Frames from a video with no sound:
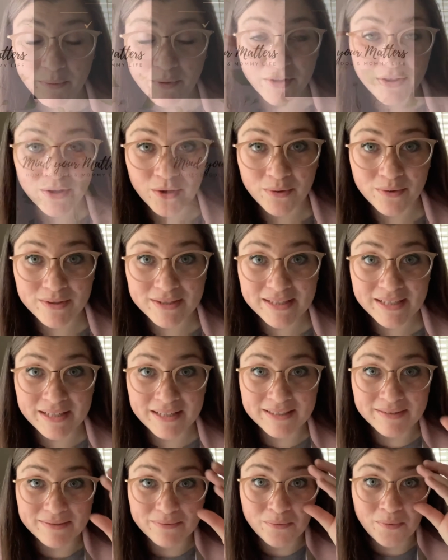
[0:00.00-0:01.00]
with. No one's going
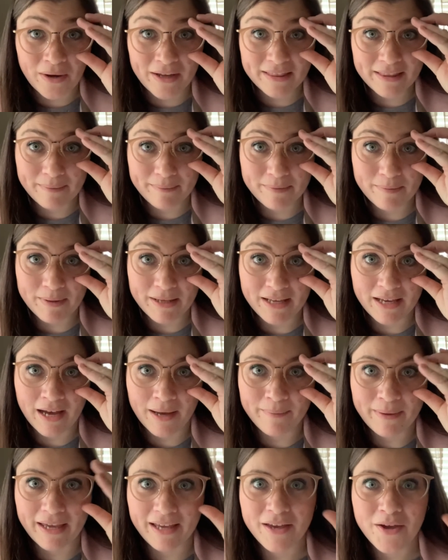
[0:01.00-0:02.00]
to want them to be
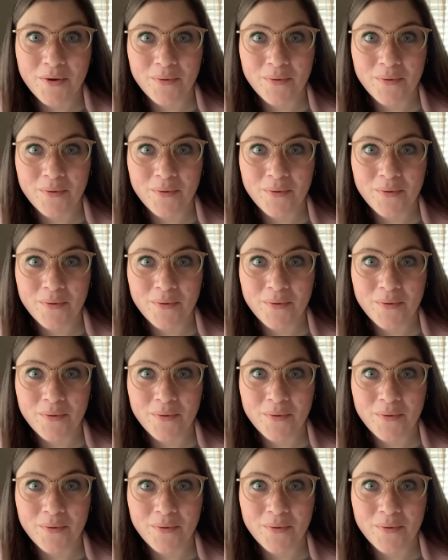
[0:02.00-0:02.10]
coming.